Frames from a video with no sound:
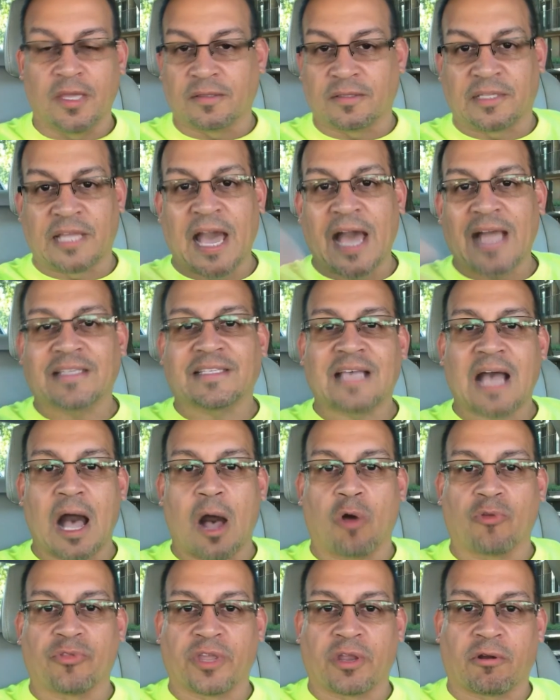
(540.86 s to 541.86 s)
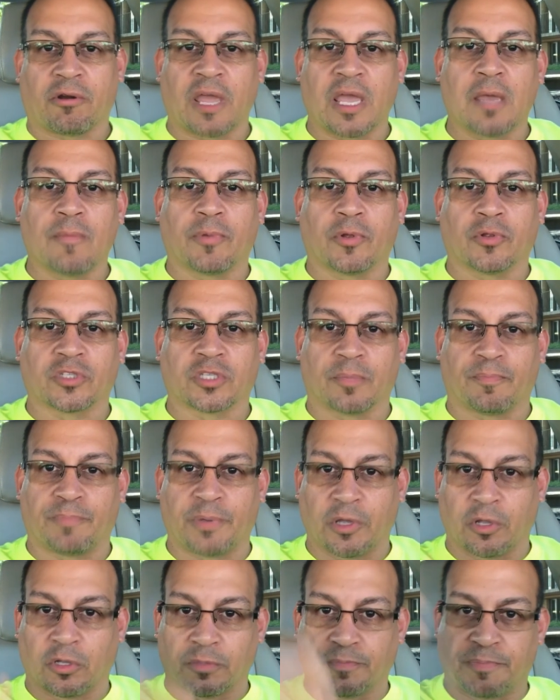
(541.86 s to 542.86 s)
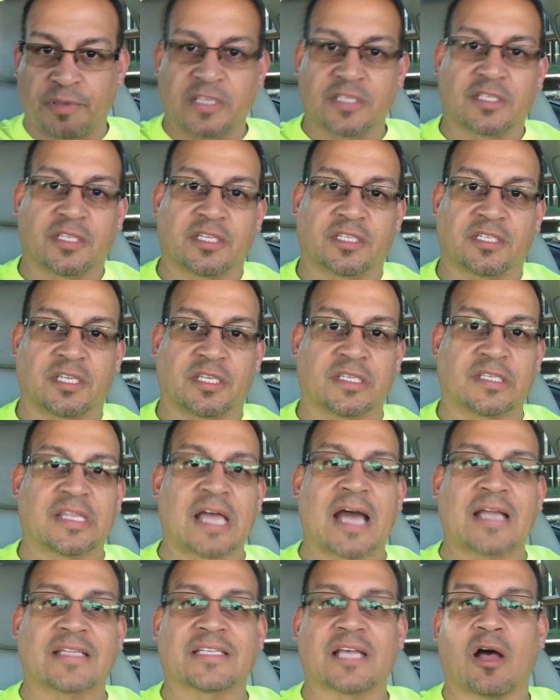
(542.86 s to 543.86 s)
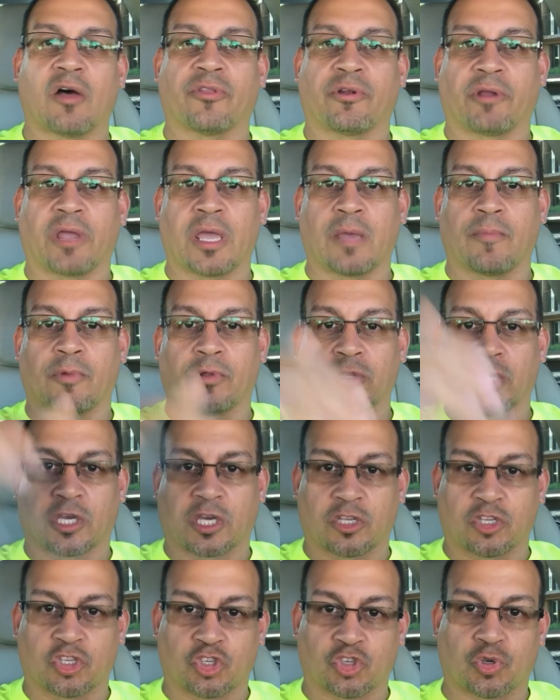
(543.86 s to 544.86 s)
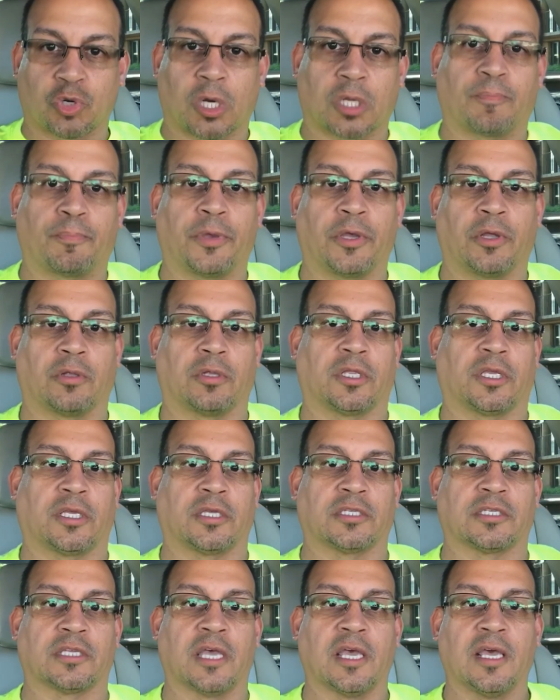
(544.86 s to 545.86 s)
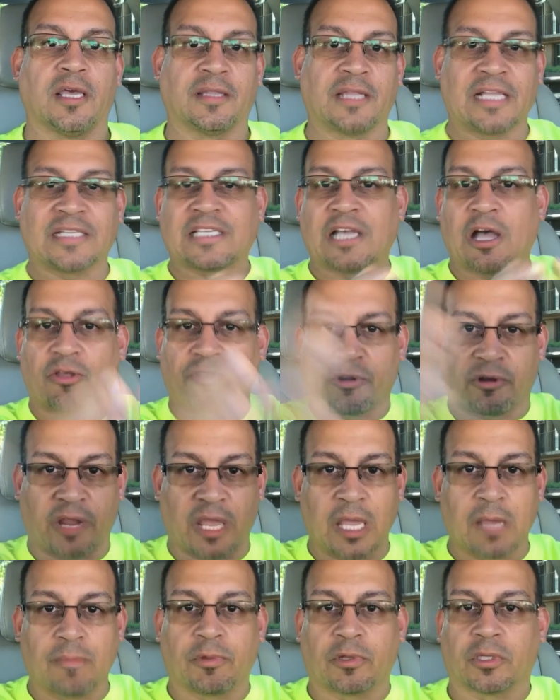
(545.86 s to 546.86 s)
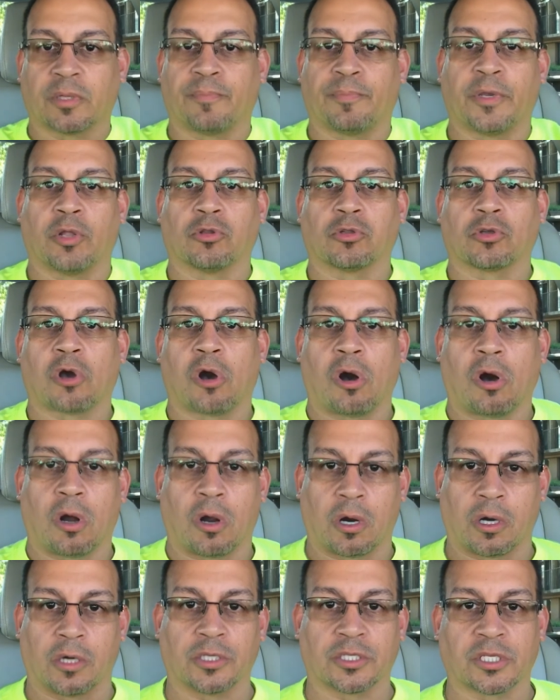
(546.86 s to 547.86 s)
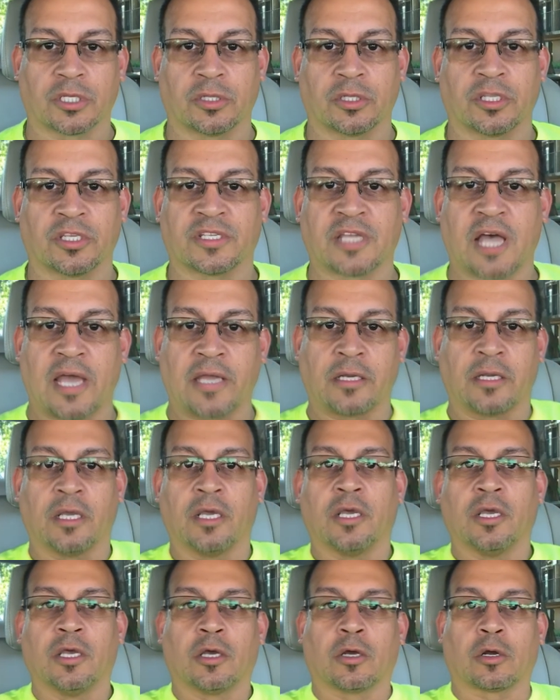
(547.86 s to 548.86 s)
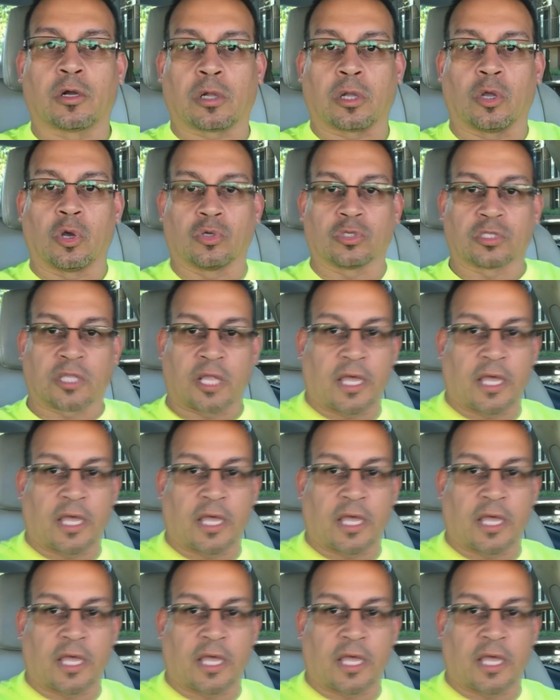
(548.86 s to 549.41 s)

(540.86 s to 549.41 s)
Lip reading: That's how they're able to build businesses. That's how they're able to construct buildings. That's how they're able to build cars and design clothes.